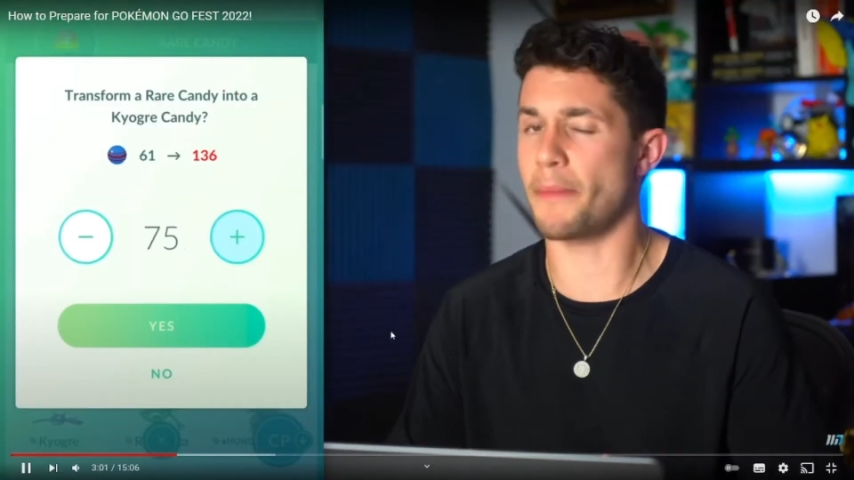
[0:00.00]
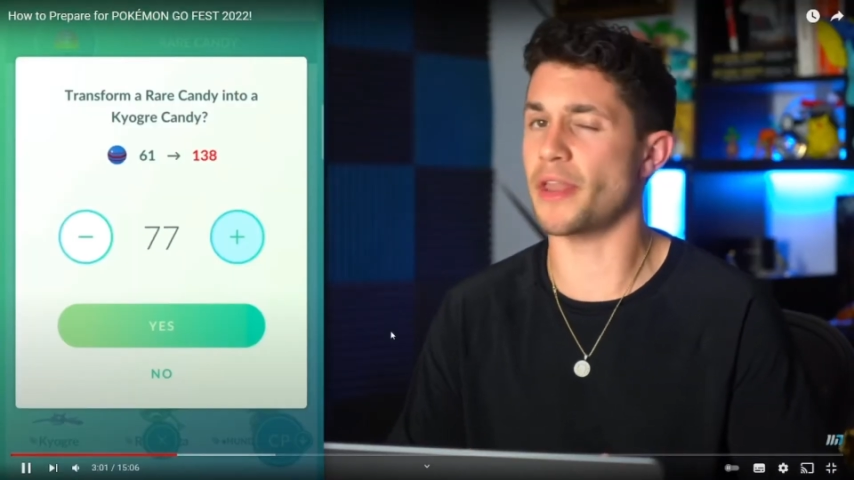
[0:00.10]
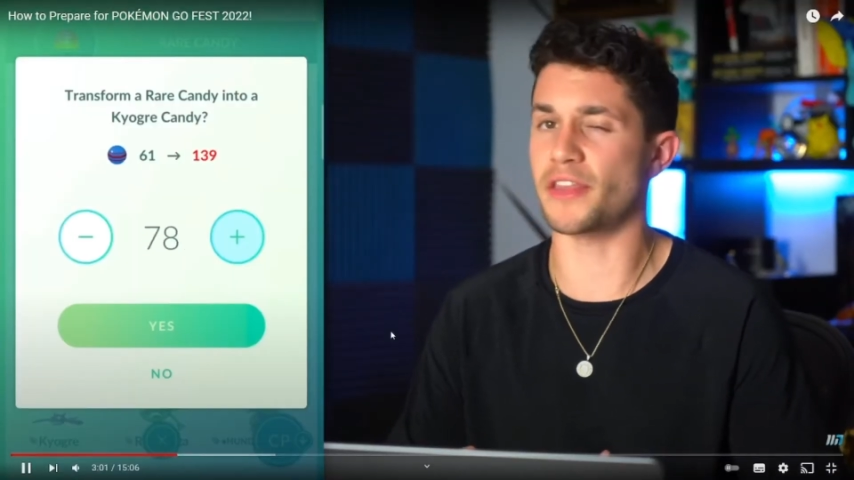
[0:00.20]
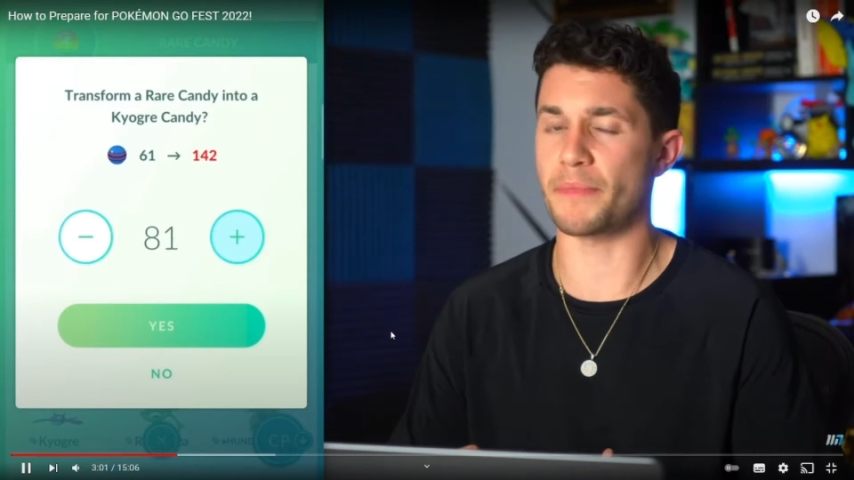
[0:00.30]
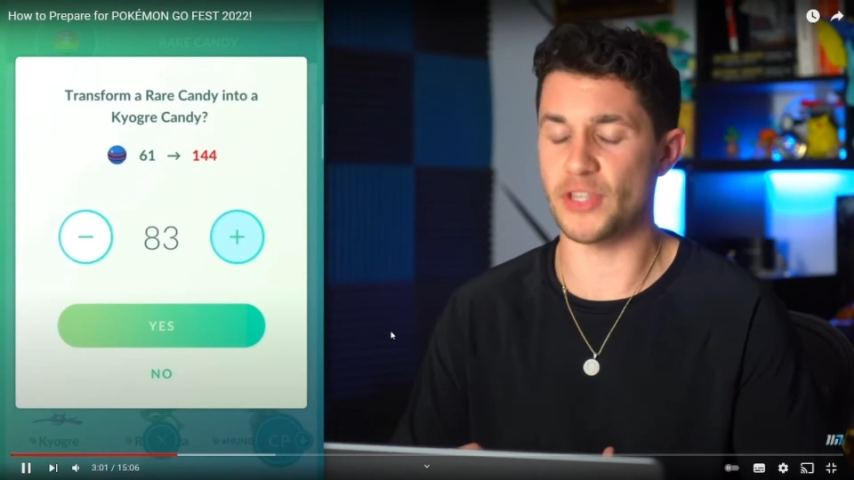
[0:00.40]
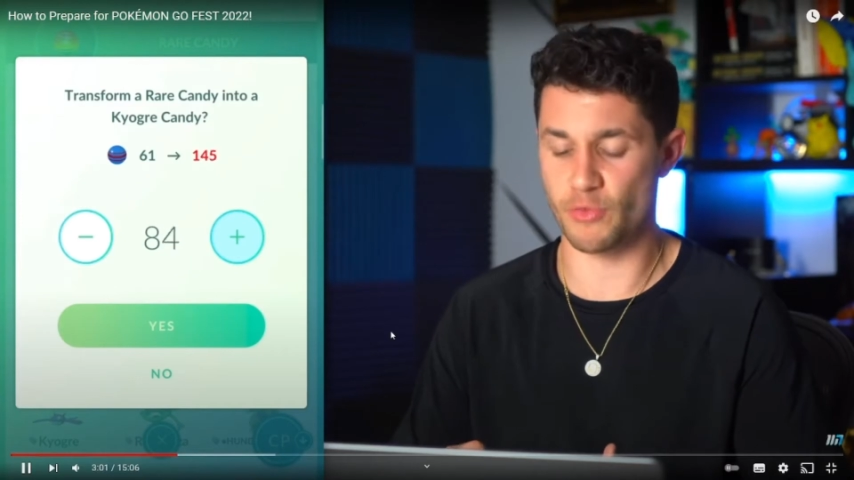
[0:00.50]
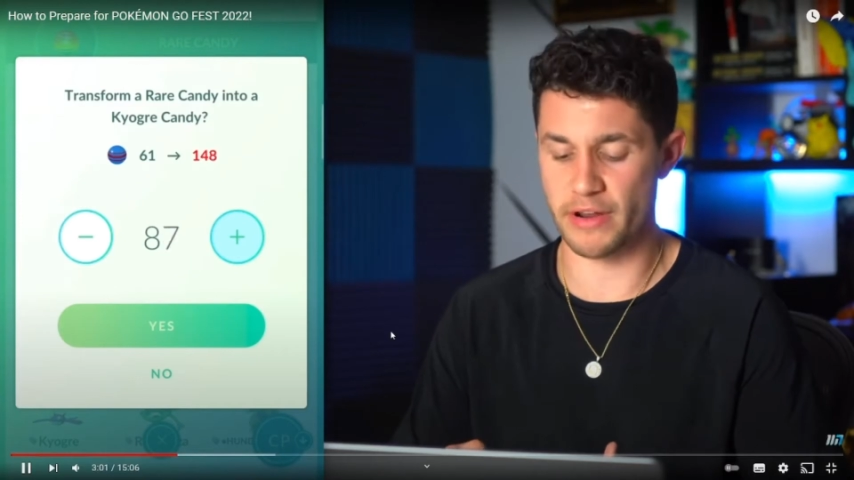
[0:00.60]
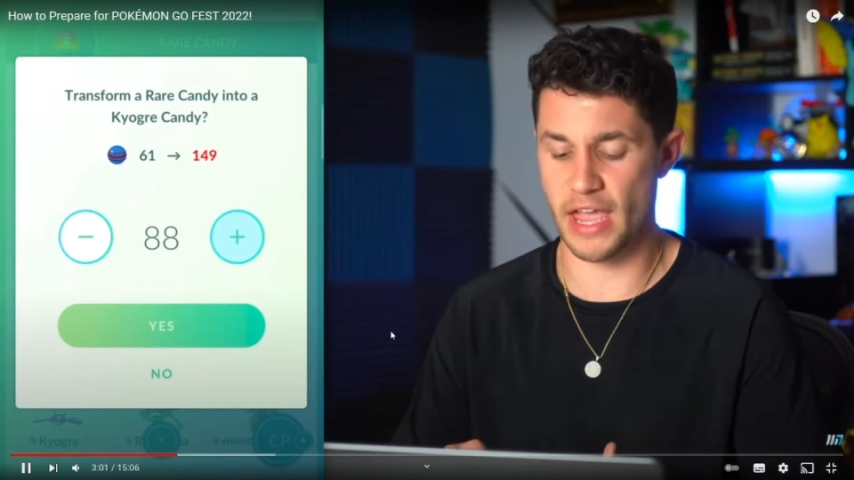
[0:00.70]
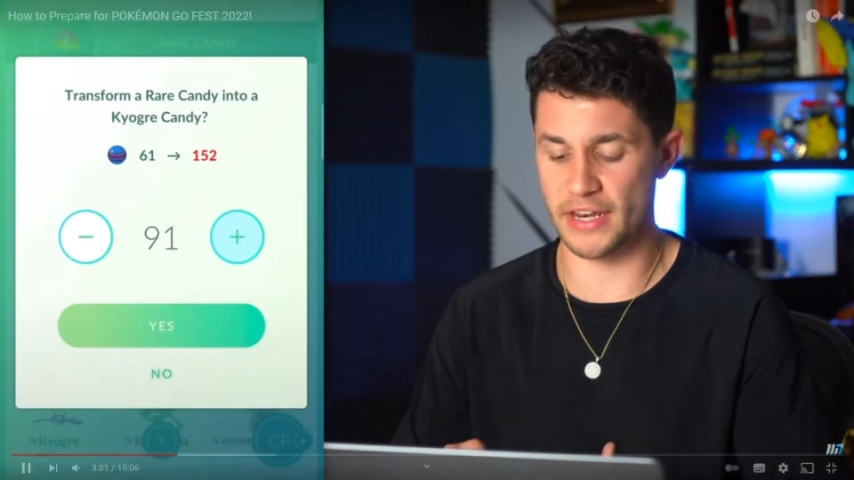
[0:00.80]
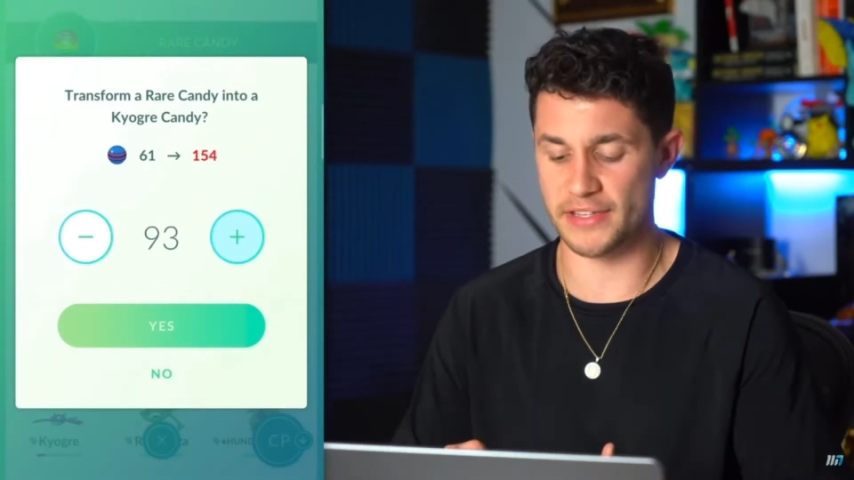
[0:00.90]
I'm gonna dump these rare
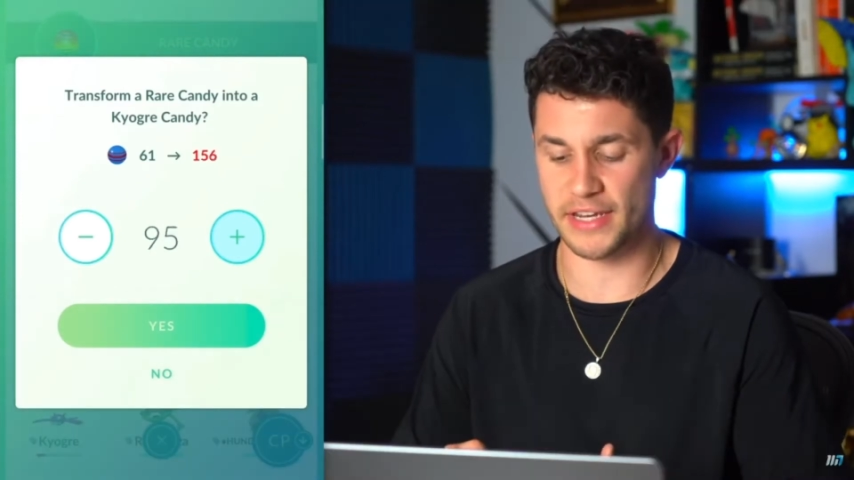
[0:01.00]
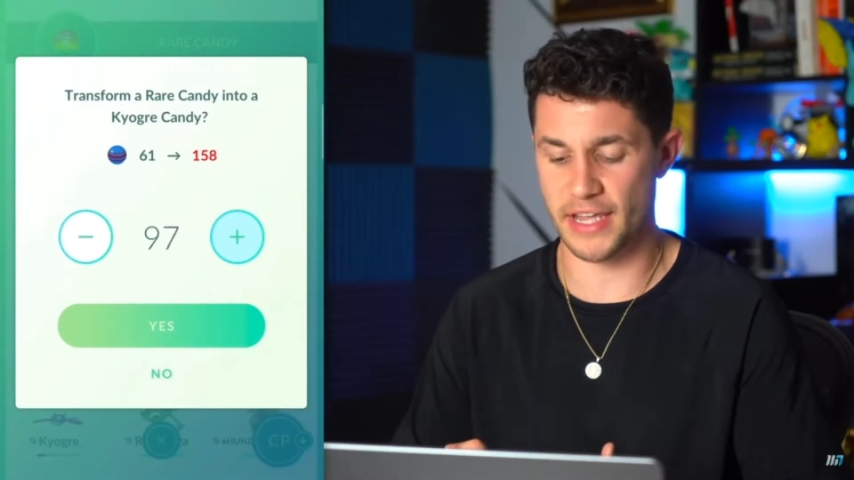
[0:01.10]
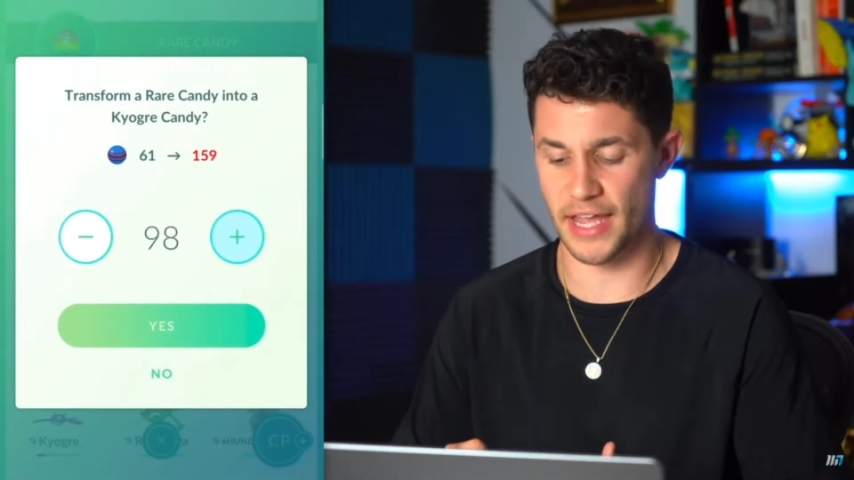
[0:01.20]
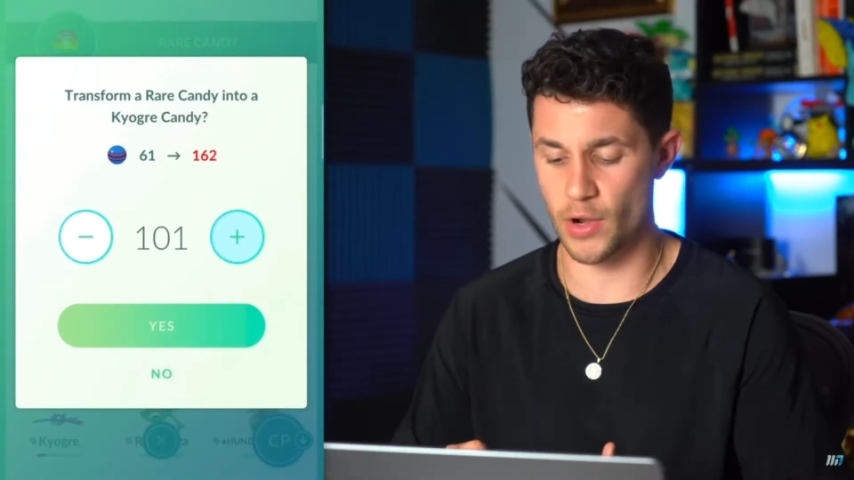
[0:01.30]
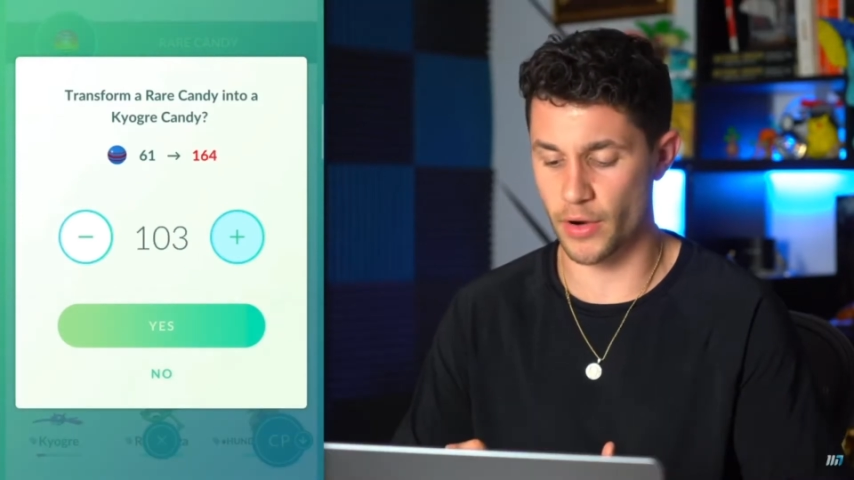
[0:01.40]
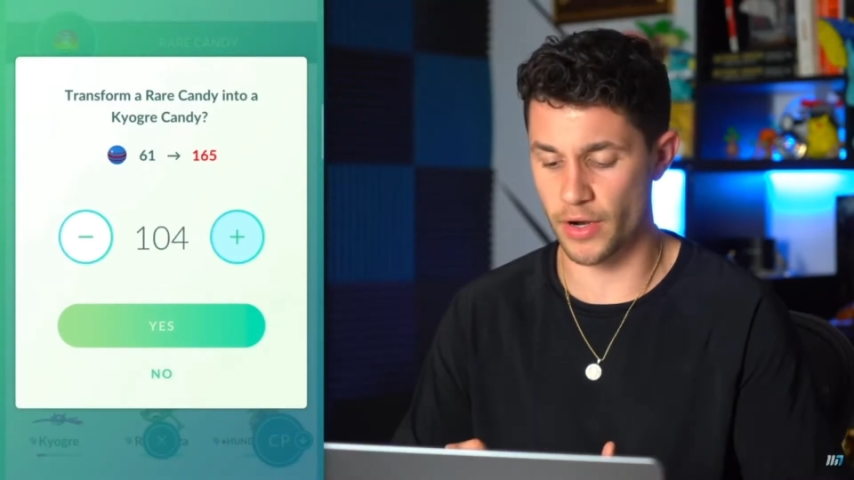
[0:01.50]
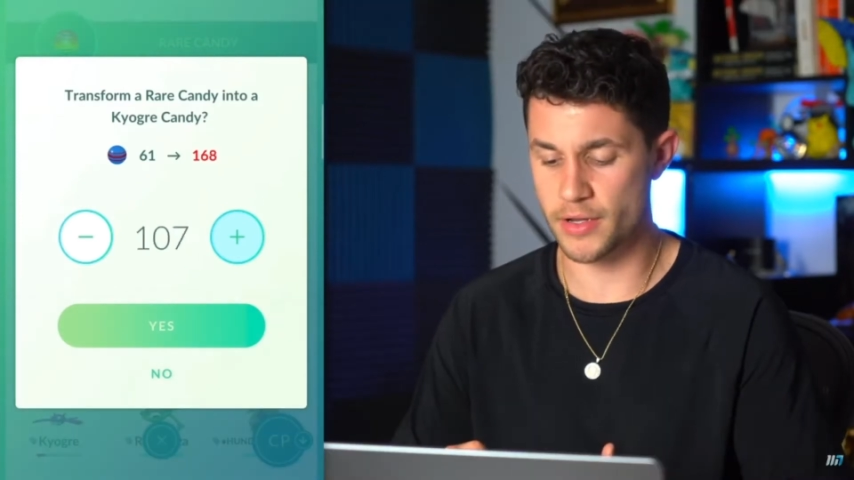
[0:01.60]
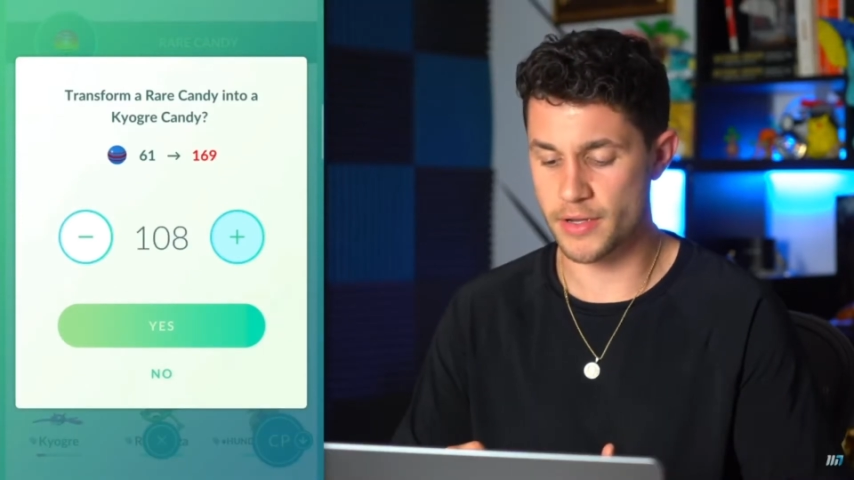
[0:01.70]
candies into Kyogre